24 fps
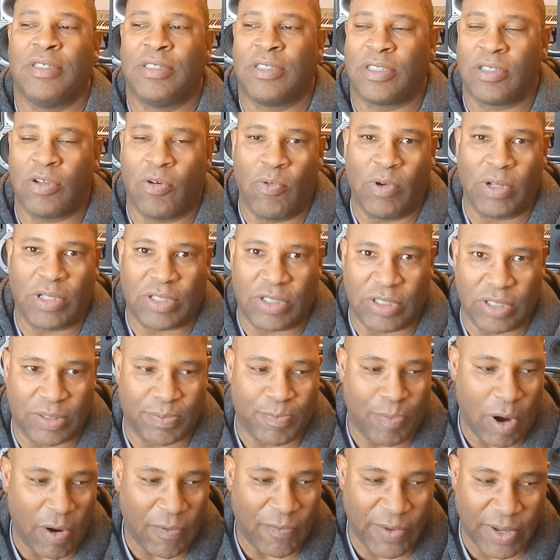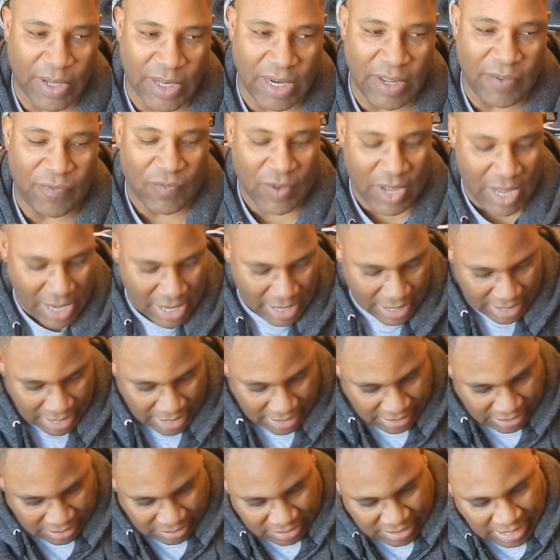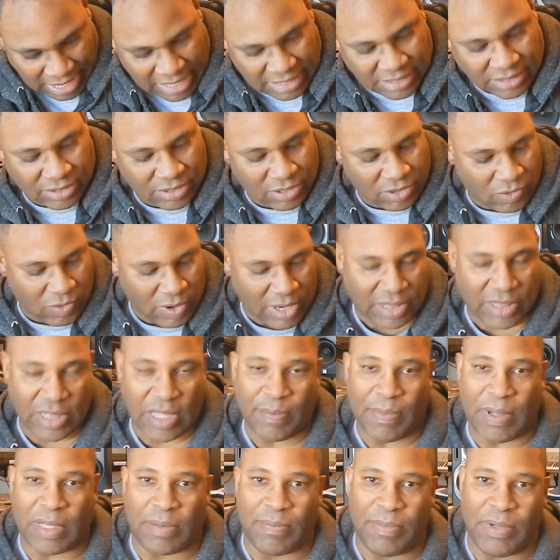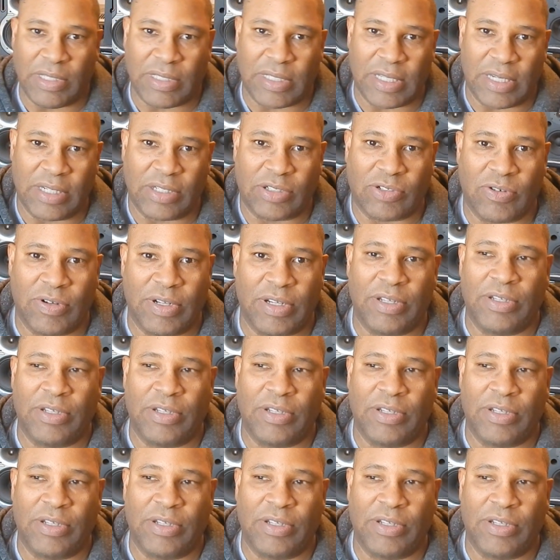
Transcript: So, which is perfectly fine. That's the great thing about the music industry.